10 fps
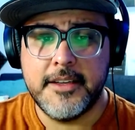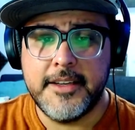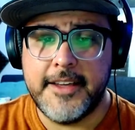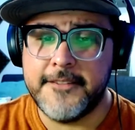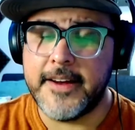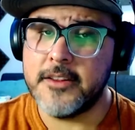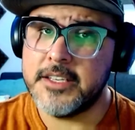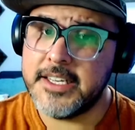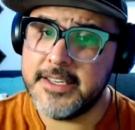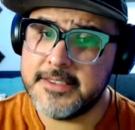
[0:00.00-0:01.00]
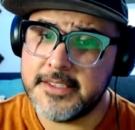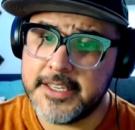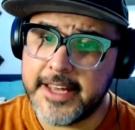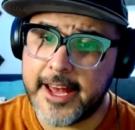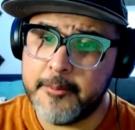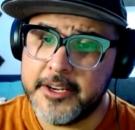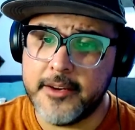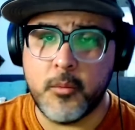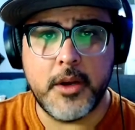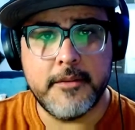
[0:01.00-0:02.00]
He found the keys to the cabin
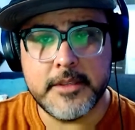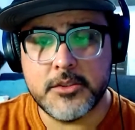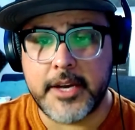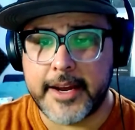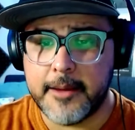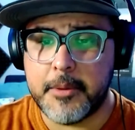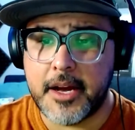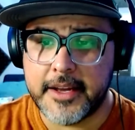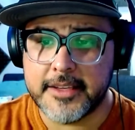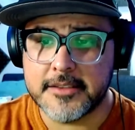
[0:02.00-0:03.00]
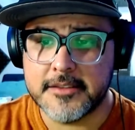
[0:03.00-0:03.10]
in one of his jacket pockets,